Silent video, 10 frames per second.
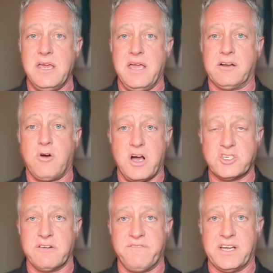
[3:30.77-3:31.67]
and
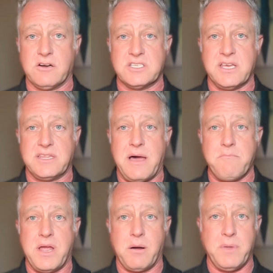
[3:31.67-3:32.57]
cross your fingers that that may or